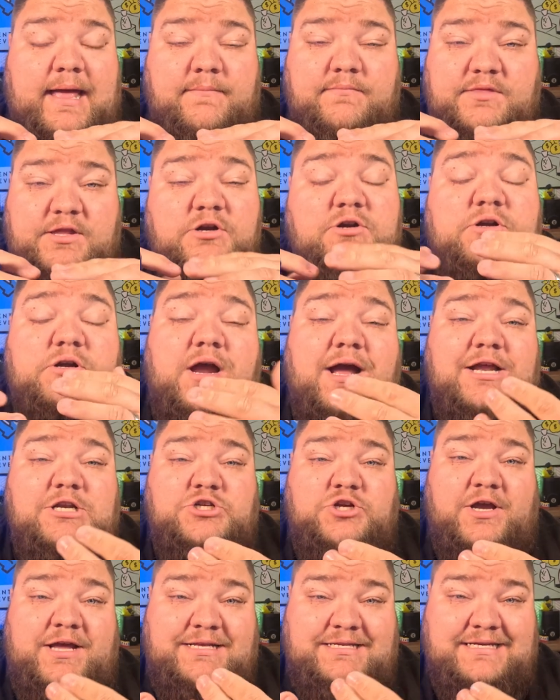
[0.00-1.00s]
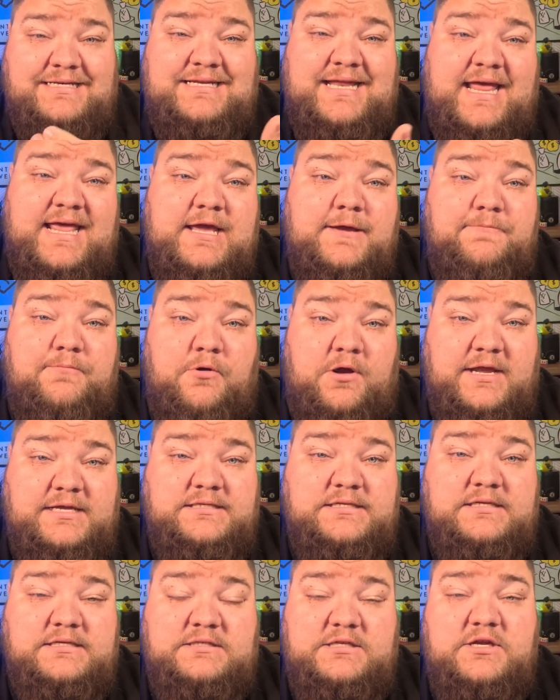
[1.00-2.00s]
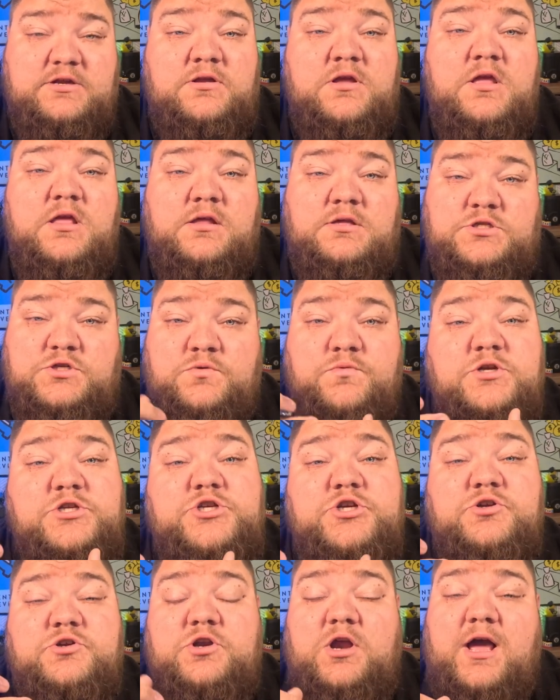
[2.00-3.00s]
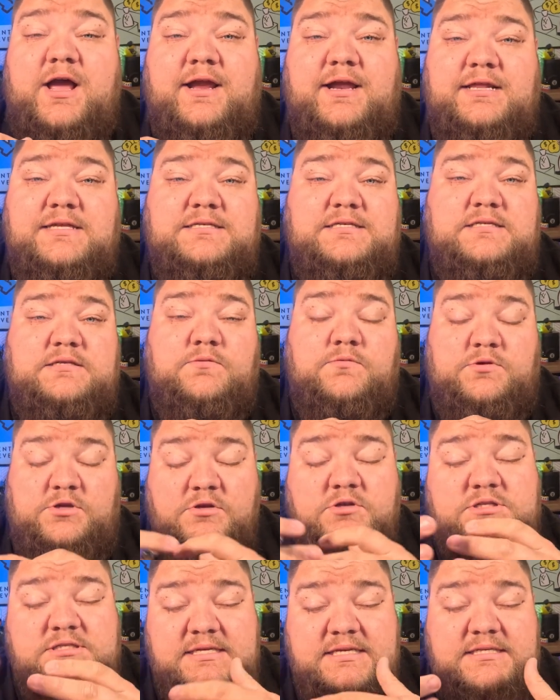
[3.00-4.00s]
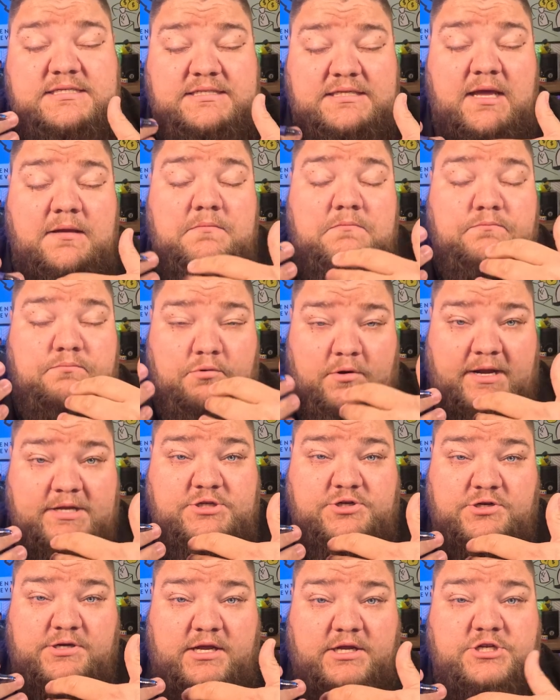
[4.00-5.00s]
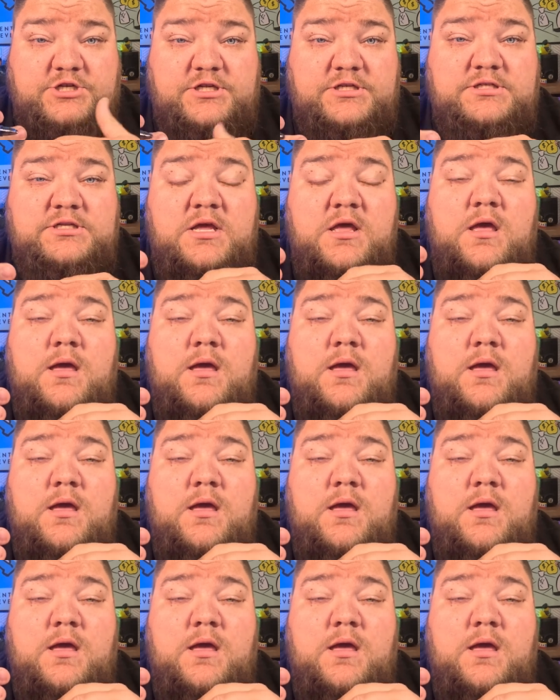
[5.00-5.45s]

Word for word: Um, they're not trying to tank prices. They're, so what you're not going to, you'll see some price reductions,